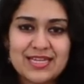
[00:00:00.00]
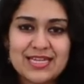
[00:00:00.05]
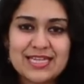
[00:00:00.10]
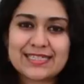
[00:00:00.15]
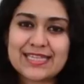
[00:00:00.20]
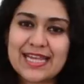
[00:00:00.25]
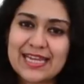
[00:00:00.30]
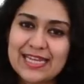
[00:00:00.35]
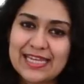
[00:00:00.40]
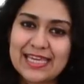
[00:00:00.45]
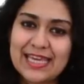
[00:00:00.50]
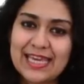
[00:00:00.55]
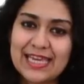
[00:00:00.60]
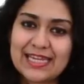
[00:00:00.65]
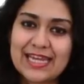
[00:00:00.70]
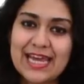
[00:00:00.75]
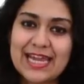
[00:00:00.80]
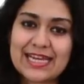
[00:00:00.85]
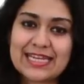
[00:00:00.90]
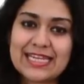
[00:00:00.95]

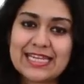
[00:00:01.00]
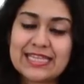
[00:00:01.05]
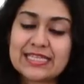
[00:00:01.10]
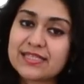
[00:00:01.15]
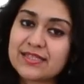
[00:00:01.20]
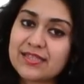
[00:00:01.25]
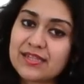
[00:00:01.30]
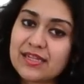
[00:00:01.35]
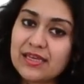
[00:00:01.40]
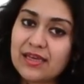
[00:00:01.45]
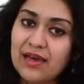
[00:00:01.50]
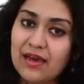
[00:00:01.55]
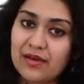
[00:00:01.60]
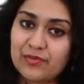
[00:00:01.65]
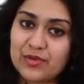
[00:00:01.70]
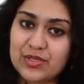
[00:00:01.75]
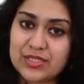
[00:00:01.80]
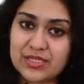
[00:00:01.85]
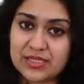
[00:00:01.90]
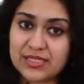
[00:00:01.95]
Dedicate at least three
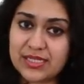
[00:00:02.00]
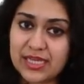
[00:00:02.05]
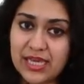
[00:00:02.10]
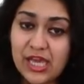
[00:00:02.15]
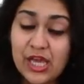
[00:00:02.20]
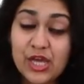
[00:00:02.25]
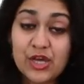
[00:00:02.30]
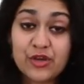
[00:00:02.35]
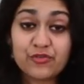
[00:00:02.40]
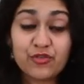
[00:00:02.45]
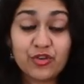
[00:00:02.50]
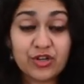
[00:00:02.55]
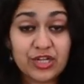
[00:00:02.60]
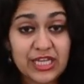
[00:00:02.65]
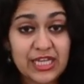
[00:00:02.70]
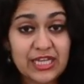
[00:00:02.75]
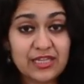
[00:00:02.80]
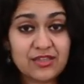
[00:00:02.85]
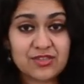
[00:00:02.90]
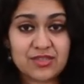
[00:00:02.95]
hours a day for
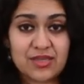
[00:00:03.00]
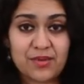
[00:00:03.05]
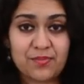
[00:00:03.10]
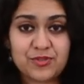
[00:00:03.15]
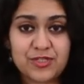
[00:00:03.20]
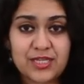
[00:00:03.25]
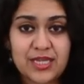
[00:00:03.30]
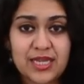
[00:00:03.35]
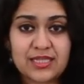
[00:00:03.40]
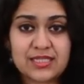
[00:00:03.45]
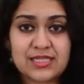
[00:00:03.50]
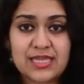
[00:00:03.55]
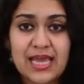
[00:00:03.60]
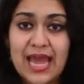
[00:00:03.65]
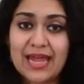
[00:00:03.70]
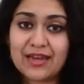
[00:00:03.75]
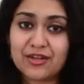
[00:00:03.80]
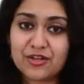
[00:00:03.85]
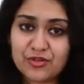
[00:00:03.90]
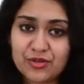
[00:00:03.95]
each subject
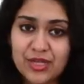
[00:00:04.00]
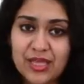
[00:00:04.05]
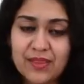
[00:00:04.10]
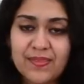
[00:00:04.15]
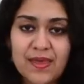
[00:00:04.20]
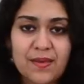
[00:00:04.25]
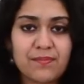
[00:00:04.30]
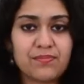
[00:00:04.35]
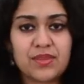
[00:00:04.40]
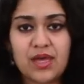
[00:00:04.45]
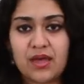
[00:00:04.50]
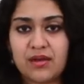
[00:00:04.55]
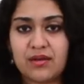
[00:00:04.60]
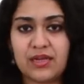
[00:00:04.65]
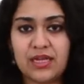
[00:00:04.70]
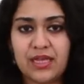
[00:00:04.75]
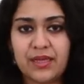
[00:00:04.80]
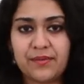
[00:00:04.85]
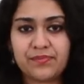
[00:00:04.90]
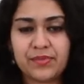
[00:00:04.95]
and read them
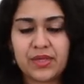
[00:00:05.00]
thoroughly.